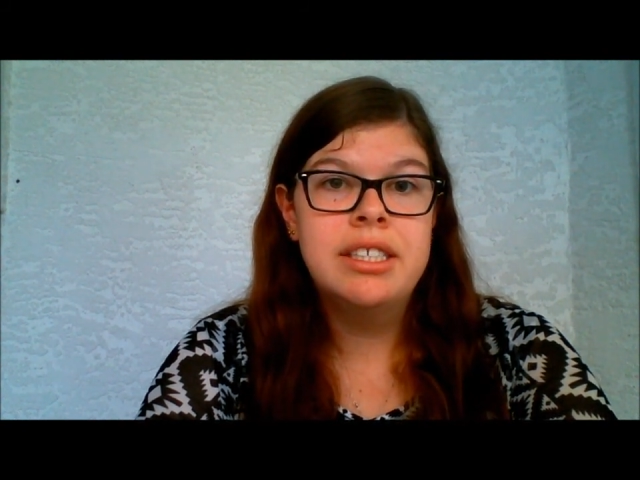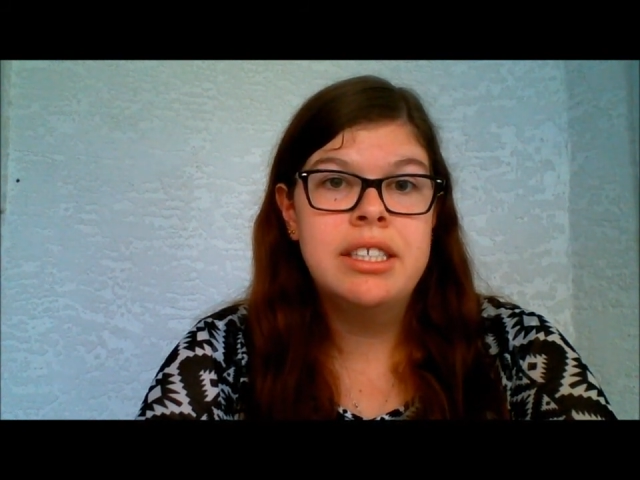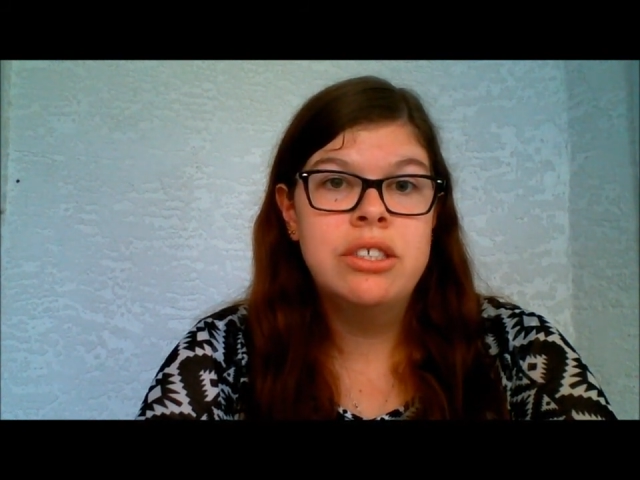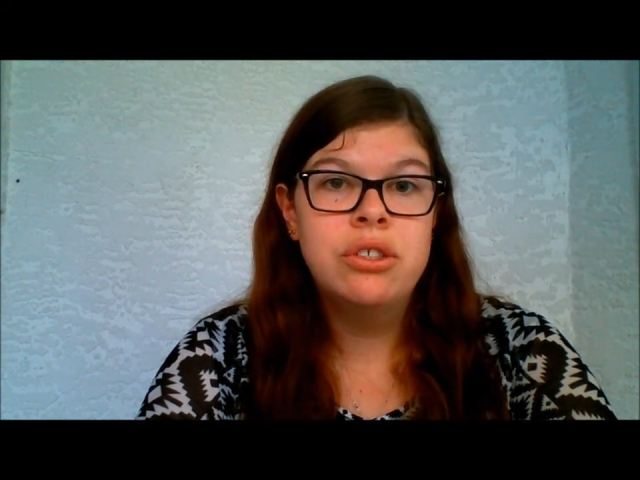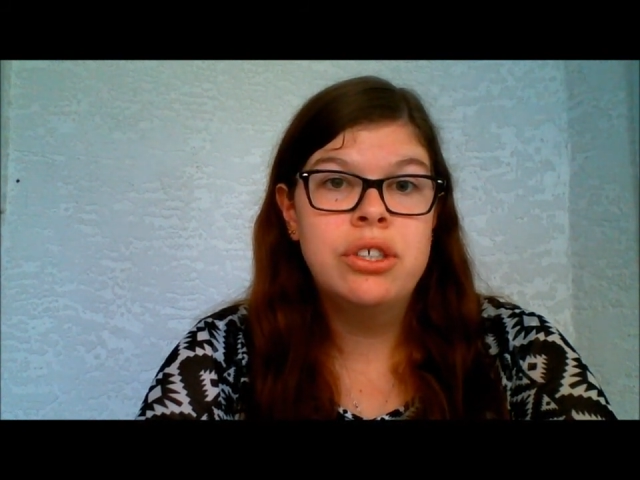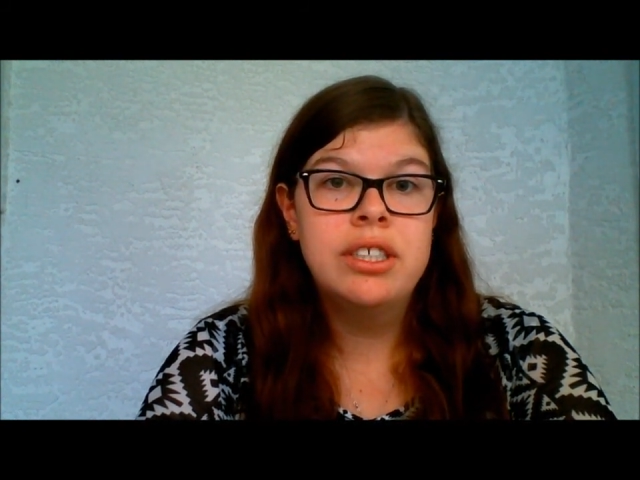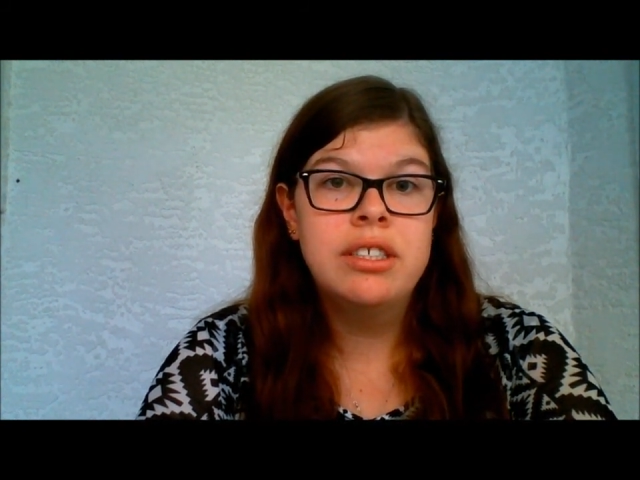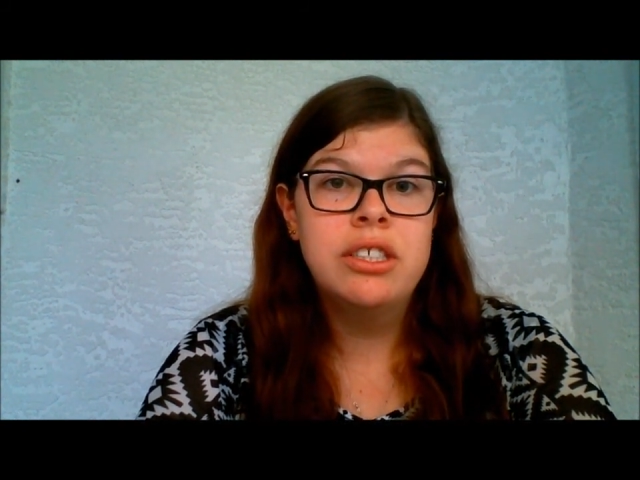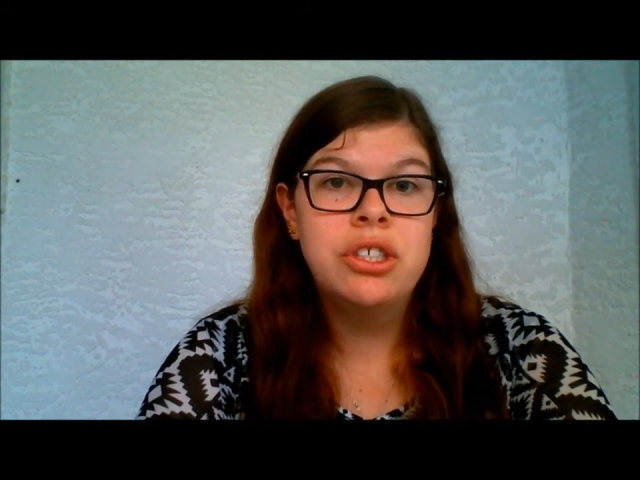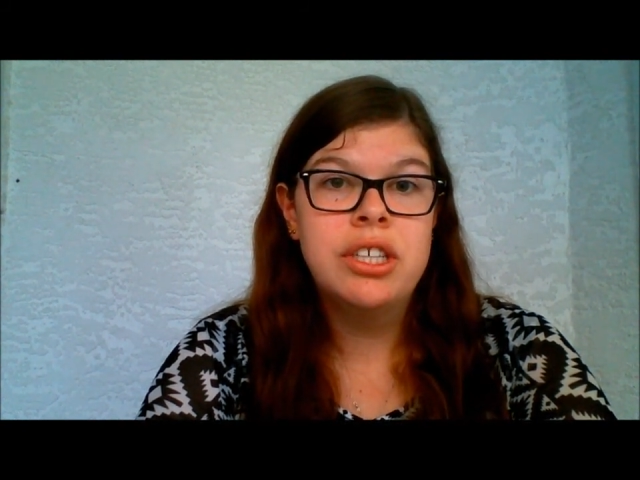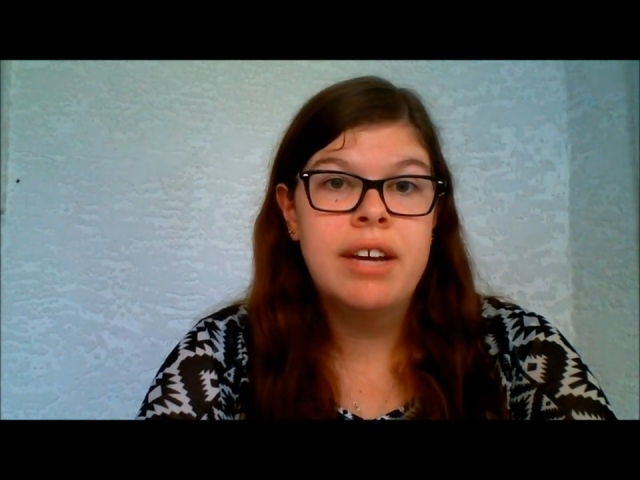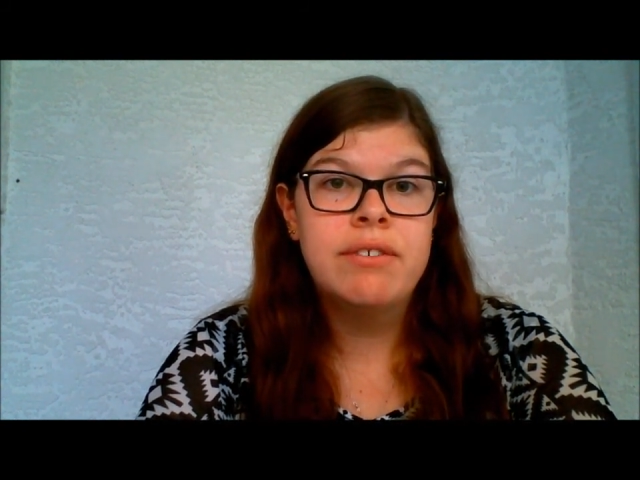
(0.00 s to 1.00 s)
in his
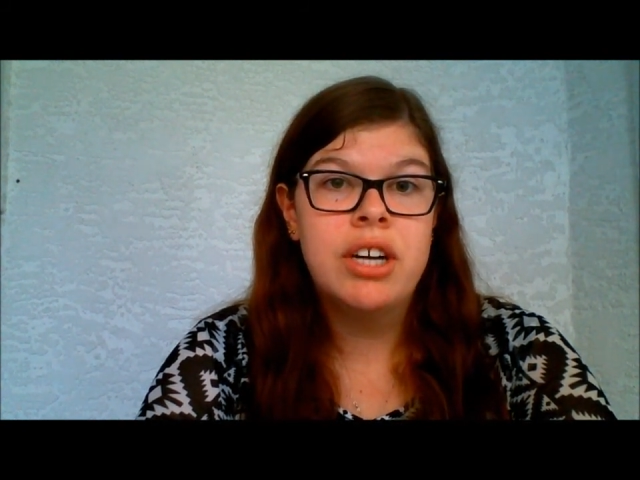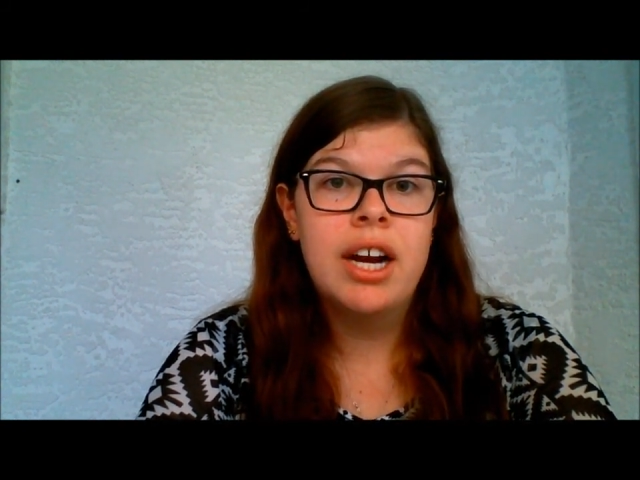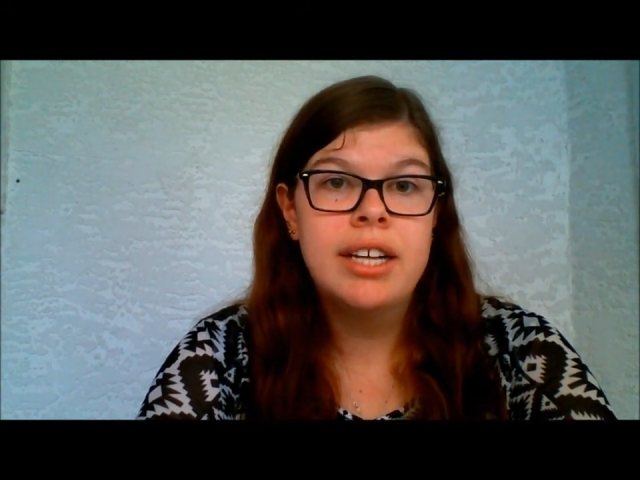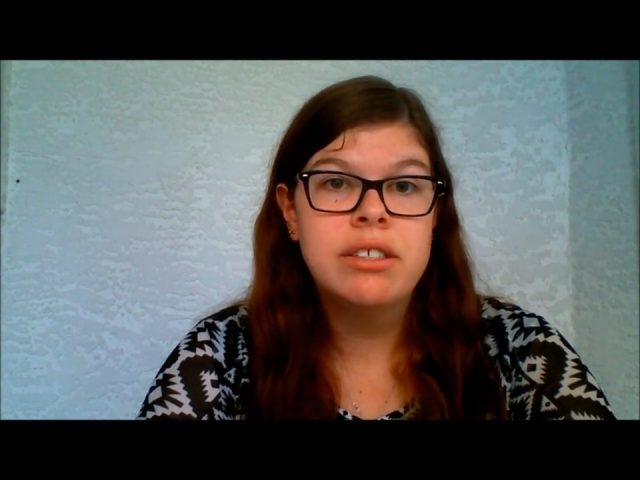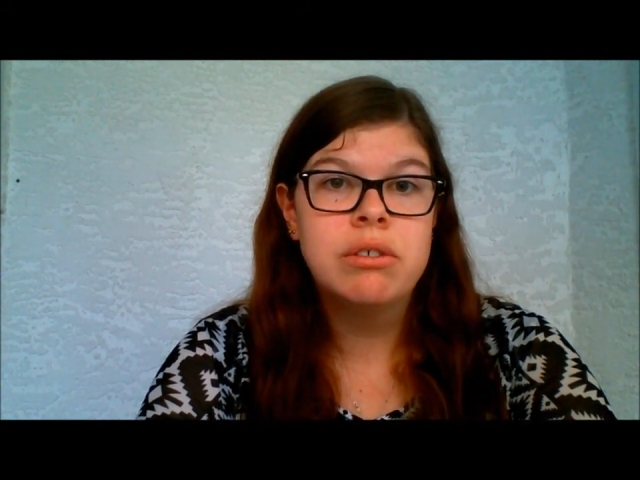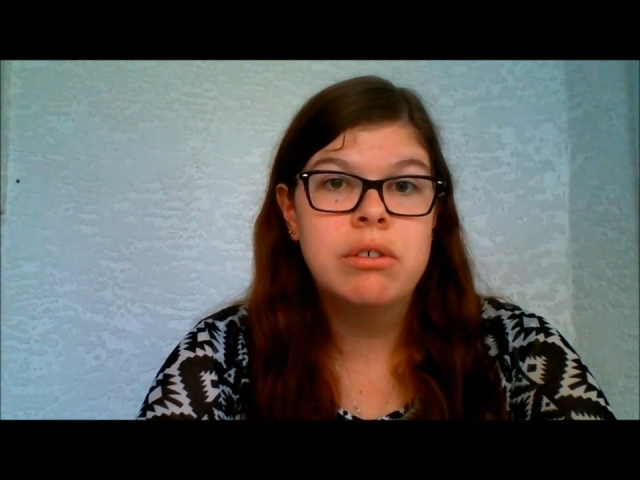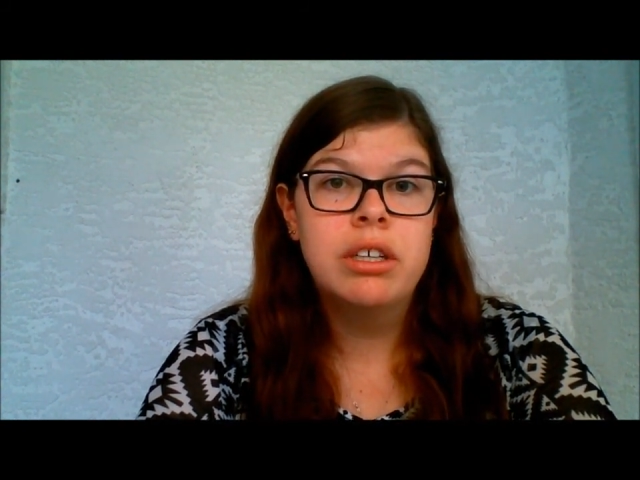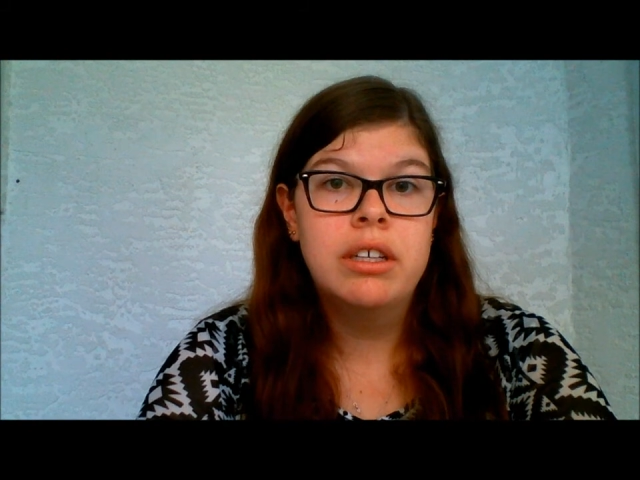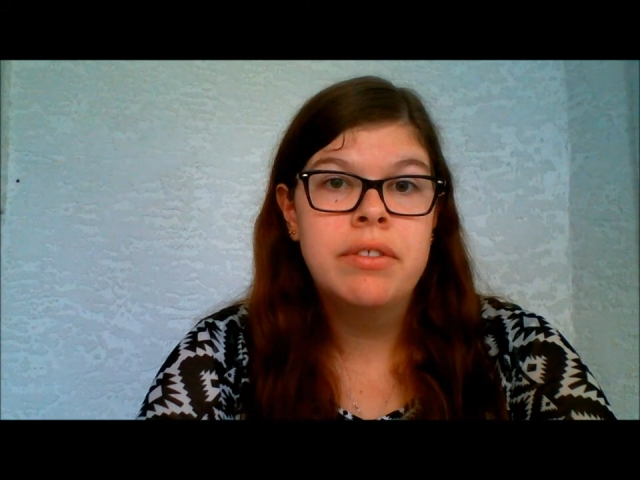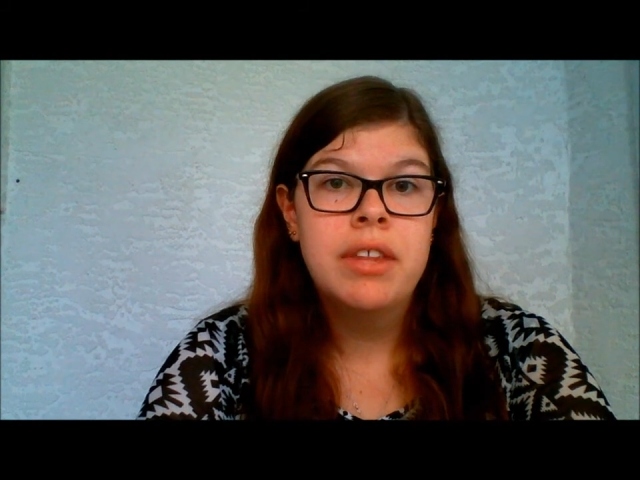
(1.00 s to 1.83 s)
transition after high school.